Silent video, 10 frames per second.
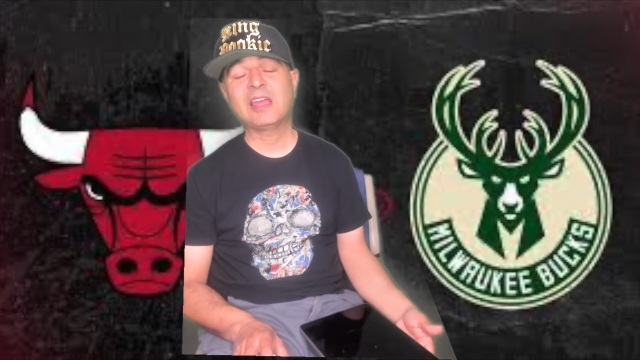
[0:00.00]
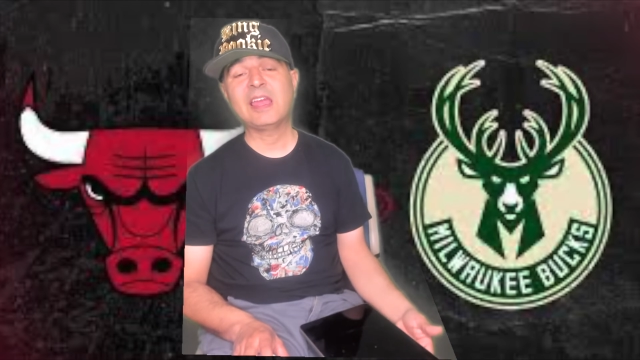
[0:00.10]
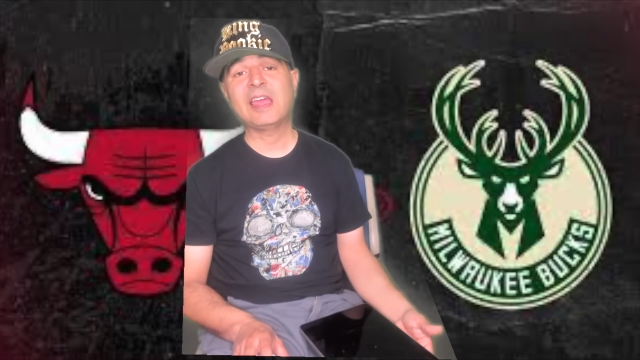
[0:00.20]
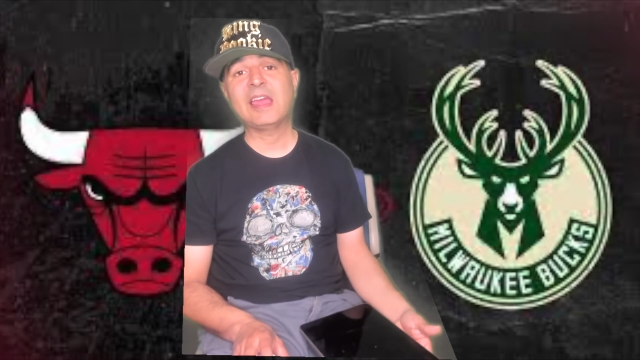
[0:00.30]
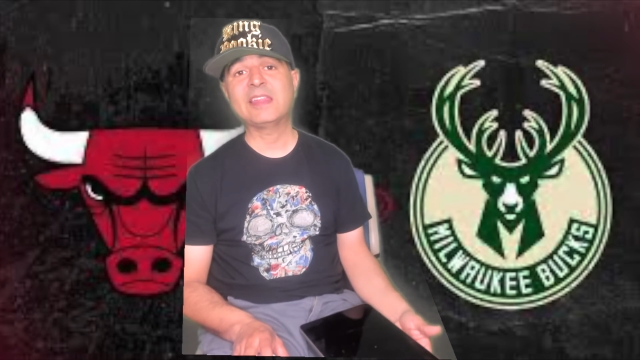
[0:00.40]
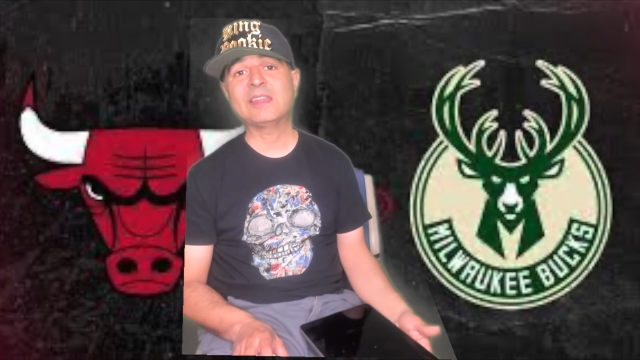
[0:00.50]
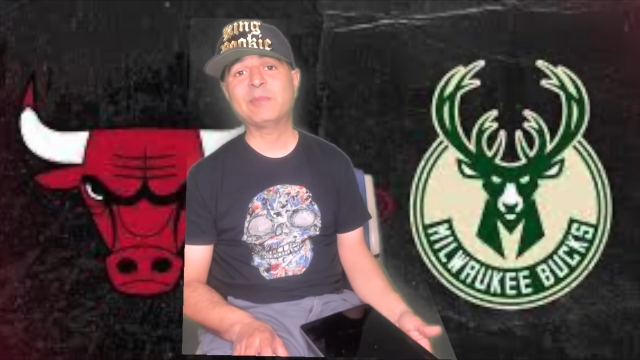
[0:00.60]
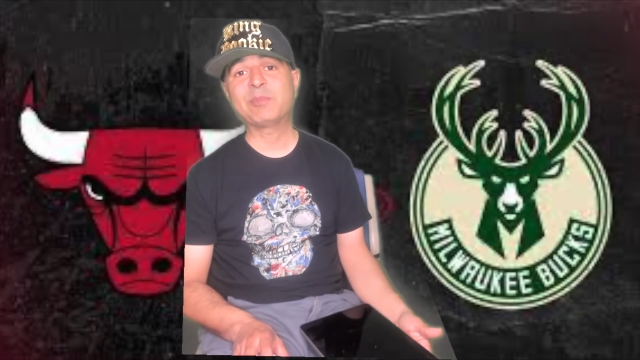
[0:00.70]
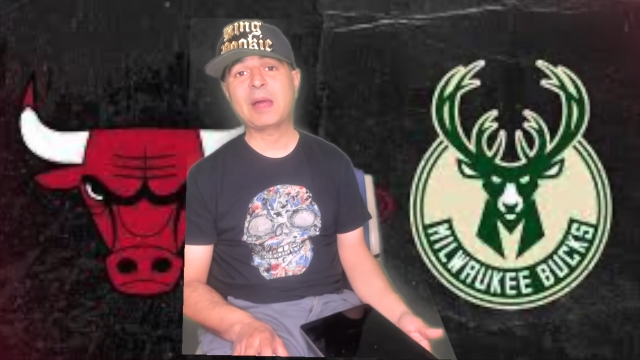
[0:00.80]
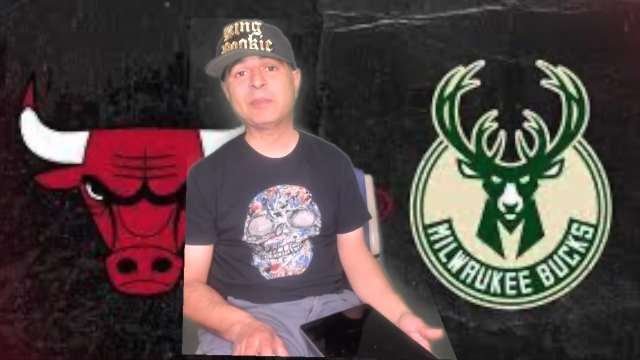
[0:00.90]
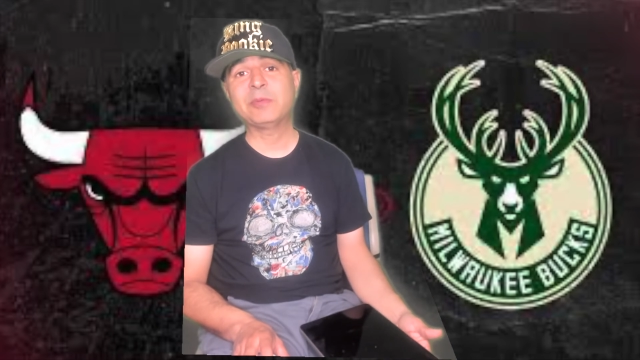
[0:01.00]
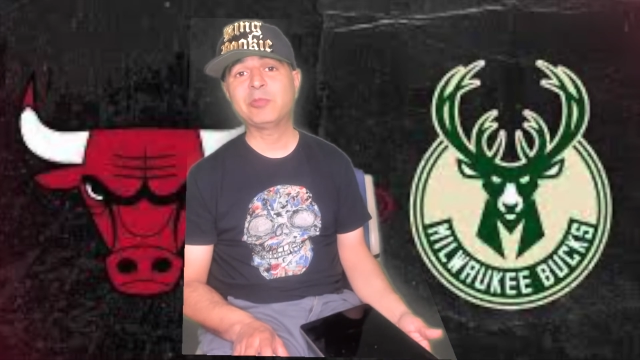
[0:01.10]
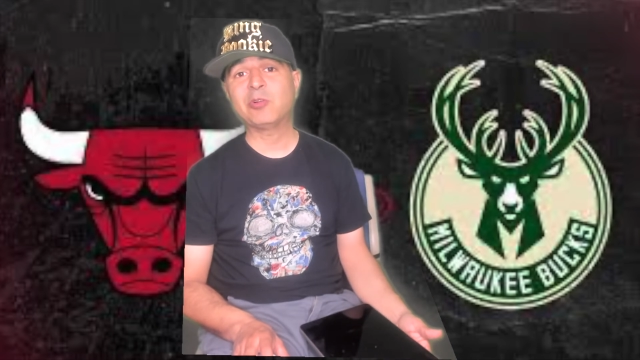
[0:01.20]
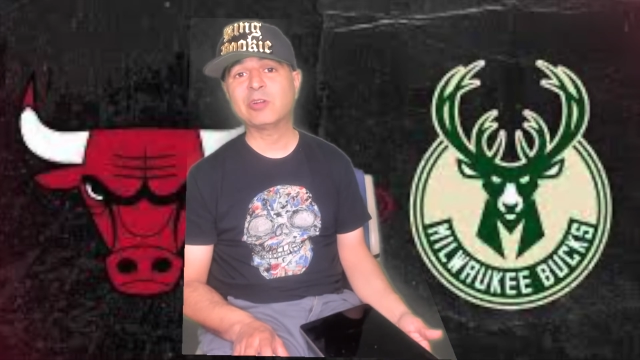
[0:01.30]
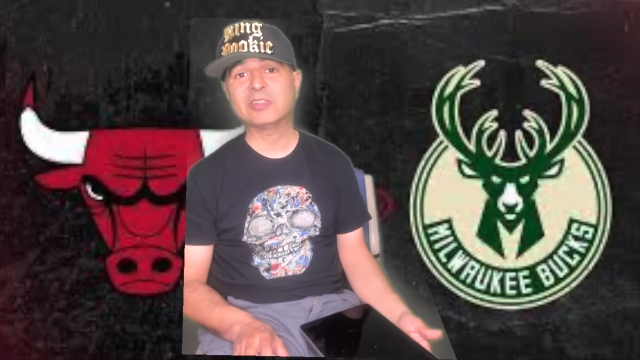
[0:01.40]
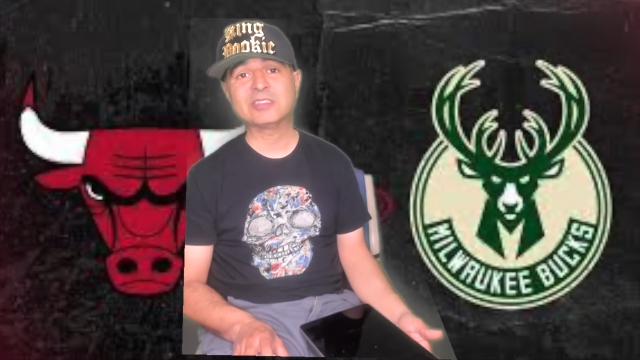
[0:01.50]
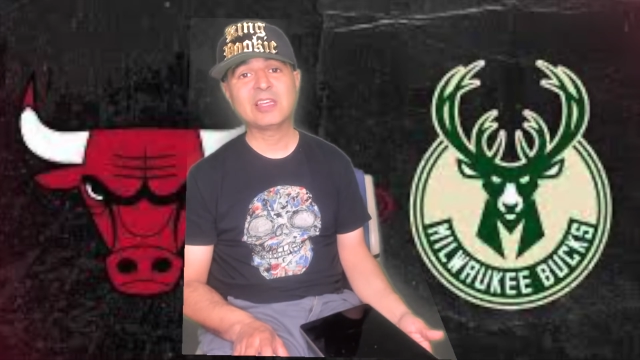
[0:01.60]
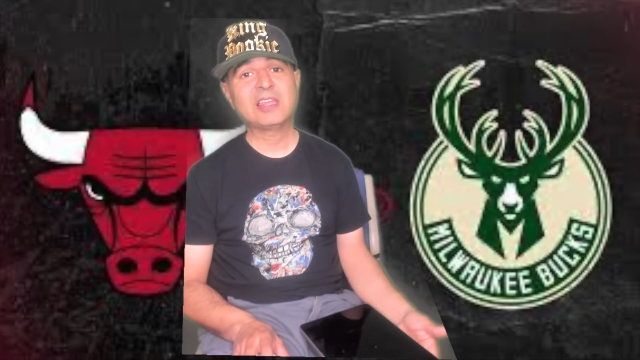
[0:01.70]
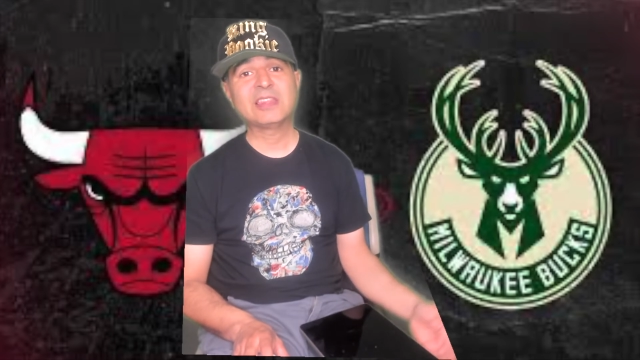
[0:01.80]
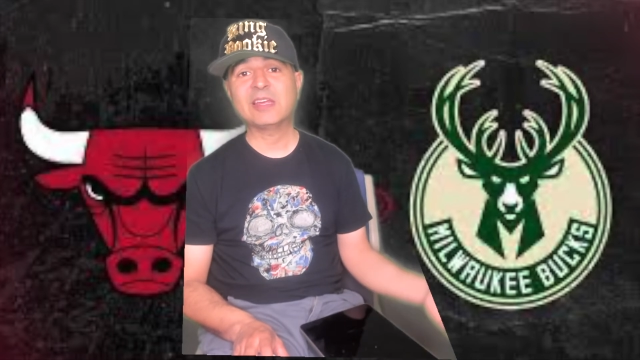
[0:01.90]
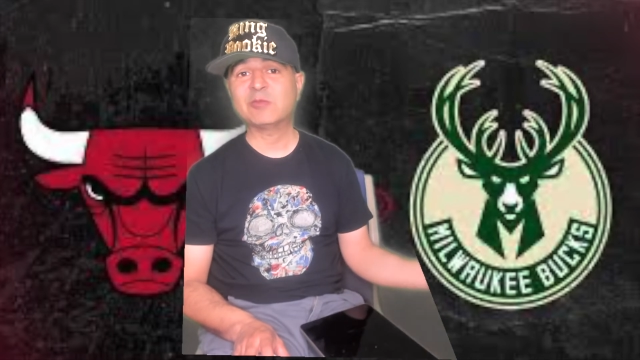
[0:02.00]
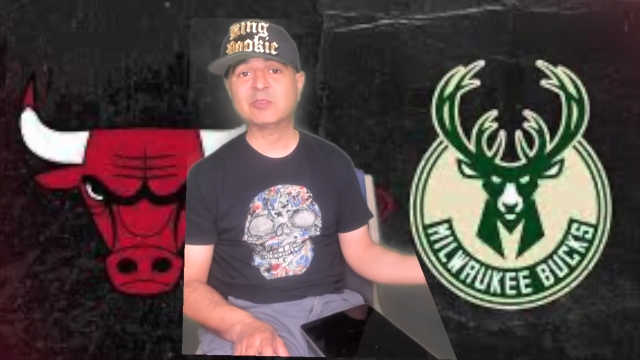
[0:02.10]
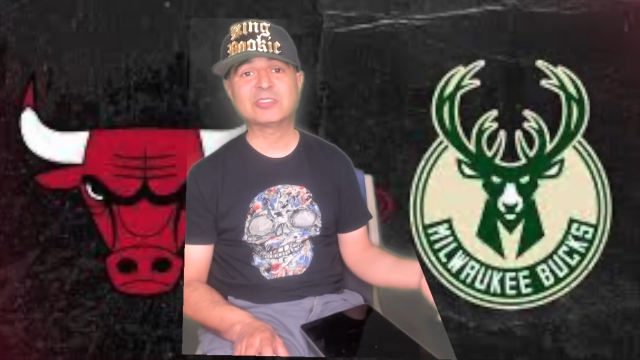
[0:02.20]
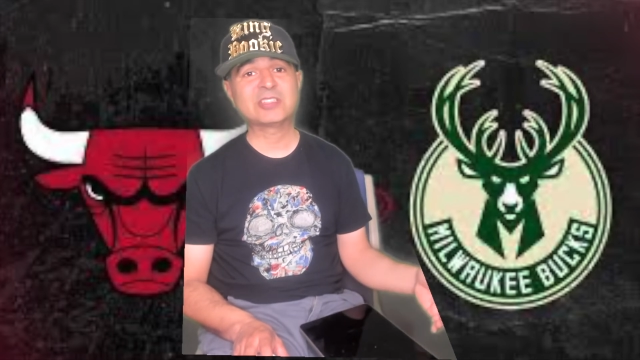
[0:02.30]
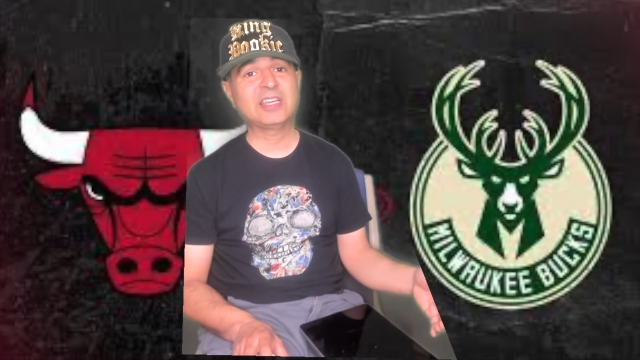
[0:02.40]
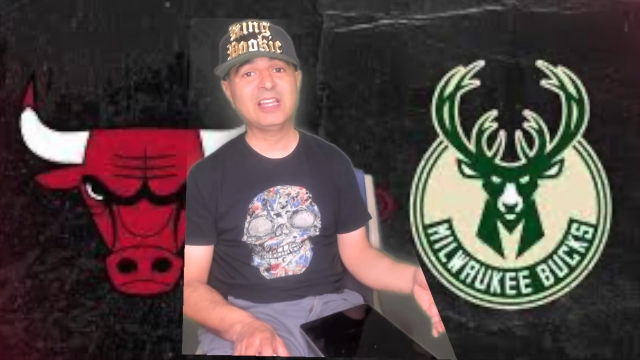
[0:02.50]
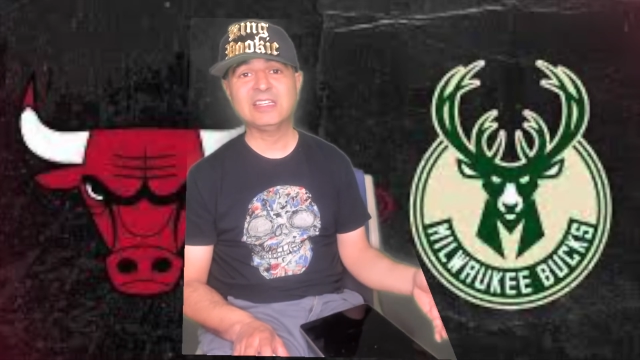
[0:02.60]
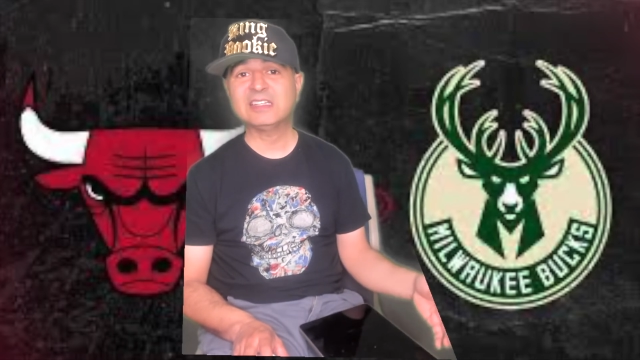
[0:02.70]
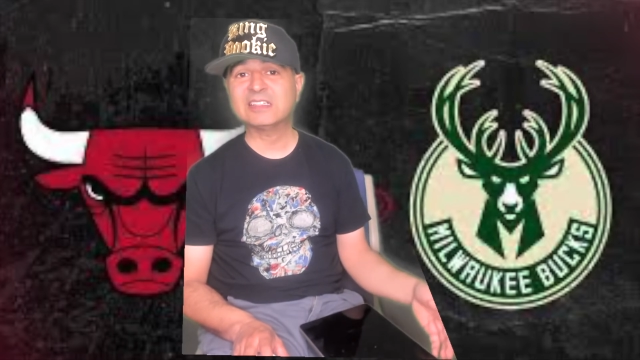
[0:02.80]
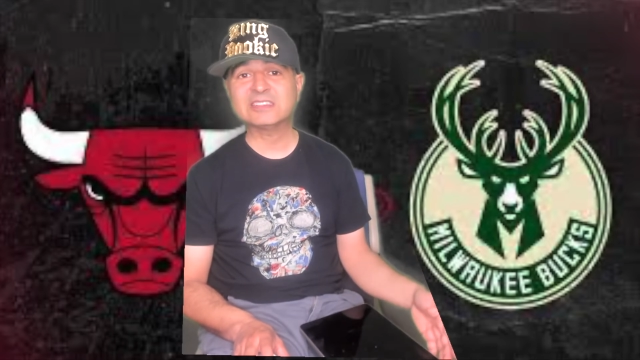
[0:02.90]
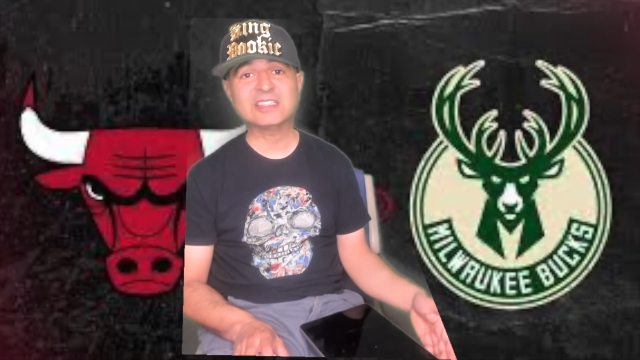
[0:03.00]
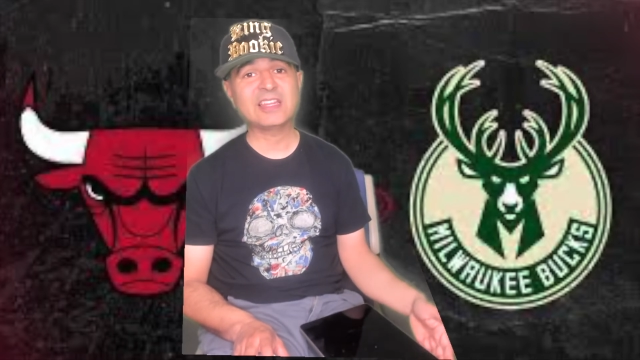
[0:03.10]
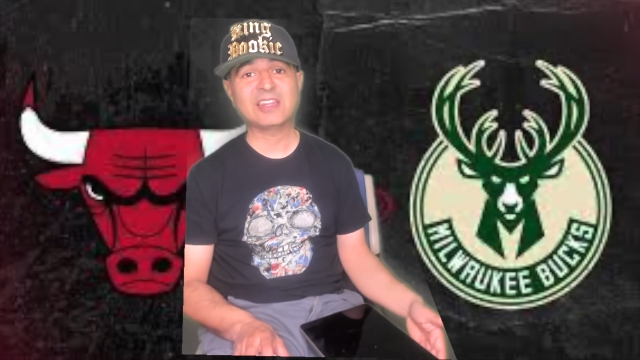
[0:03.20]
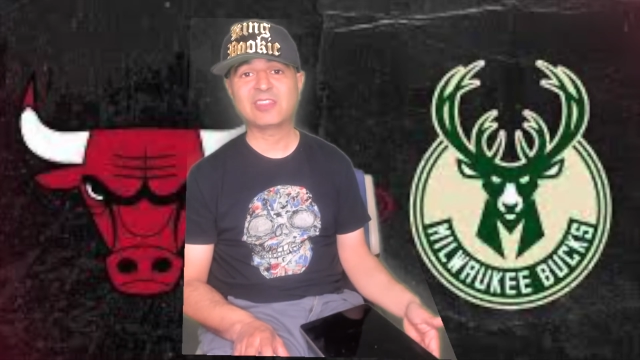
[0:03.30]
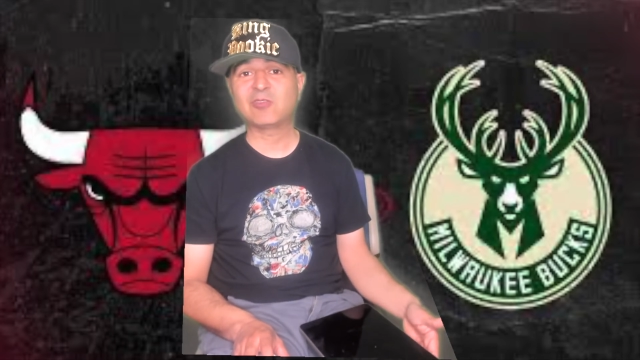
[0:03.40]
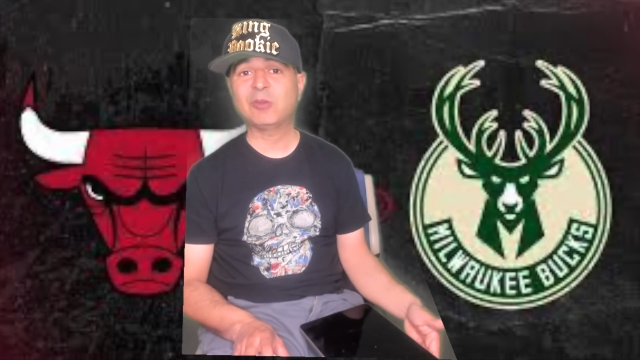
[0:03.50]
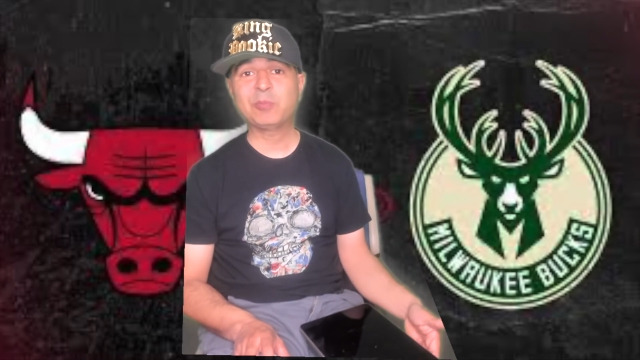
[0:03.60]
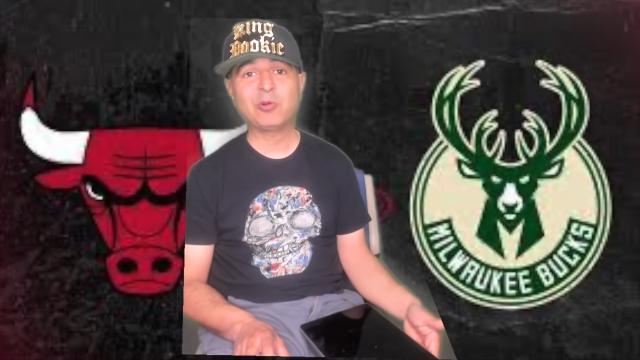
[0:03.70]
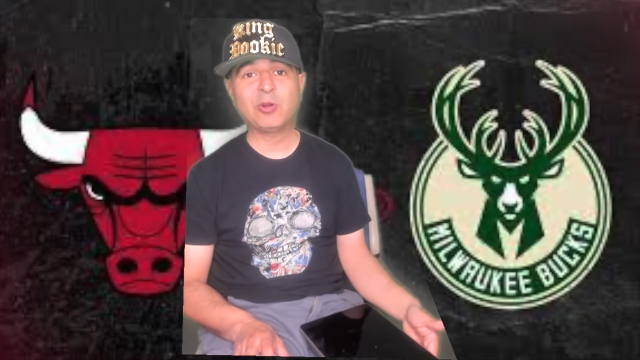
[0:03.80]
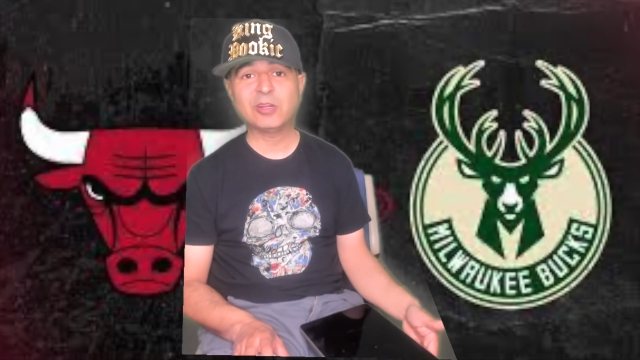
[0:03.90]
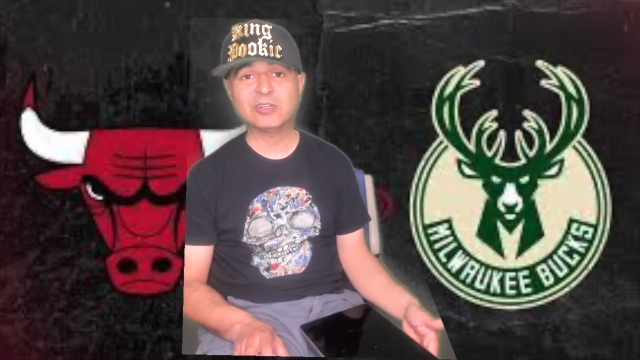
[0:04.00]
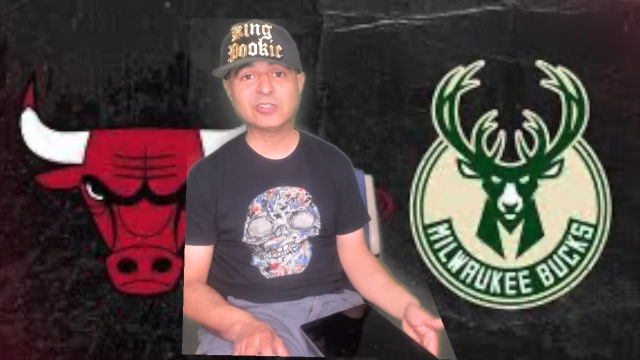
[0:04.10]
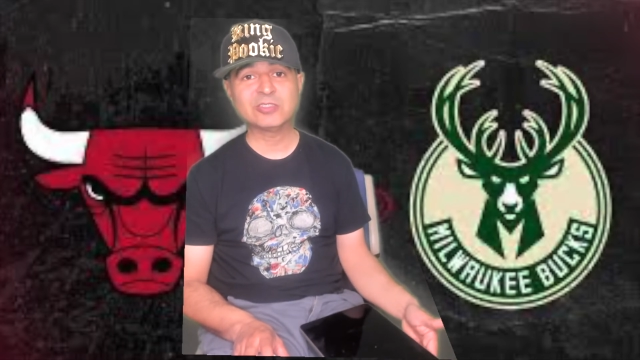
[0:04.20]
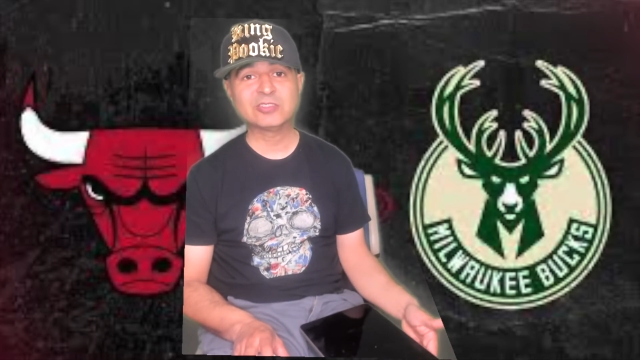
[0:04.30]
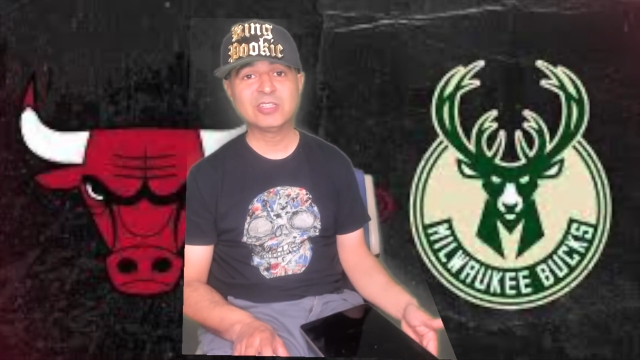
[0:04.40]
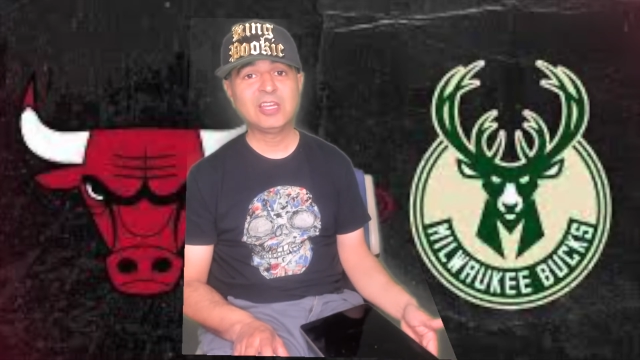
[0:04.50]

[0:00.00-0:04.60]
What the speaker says: And then Bobby Portis that was killing us at three pointers.